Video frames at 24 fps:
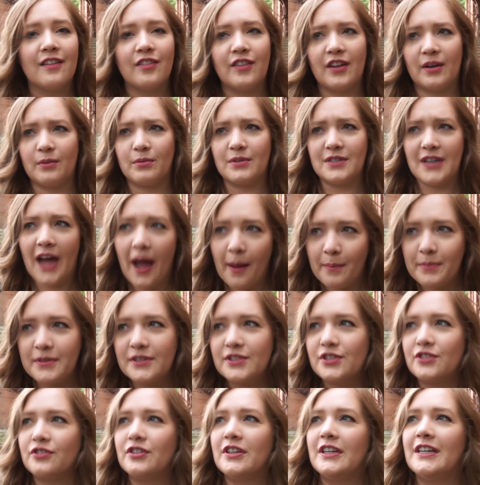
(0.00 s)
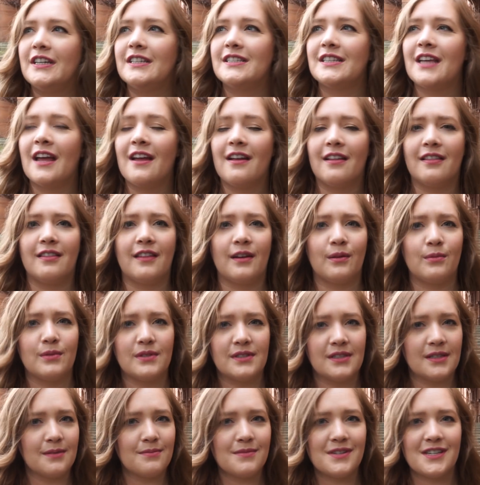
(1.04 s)
There were tapestries, there was
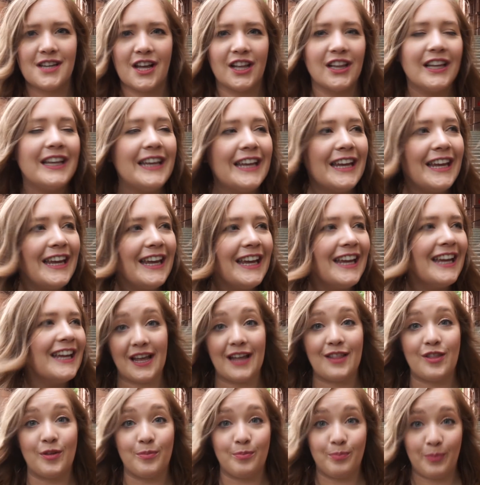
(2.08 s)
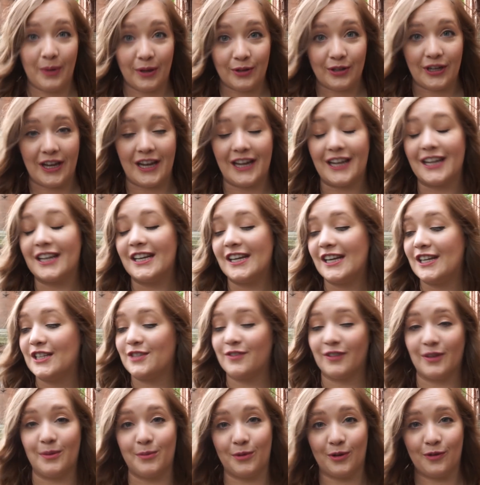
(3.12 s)
some Dali, and the building is
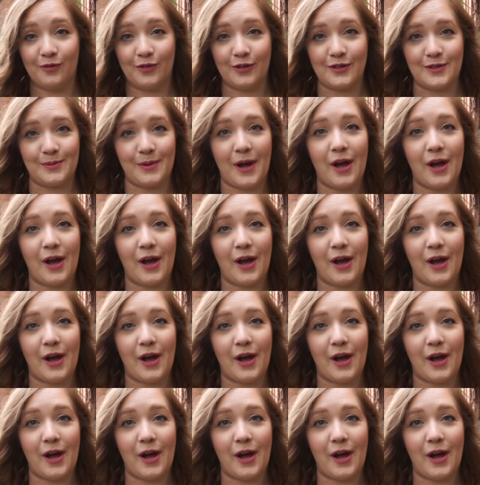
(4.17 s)
really beautiful as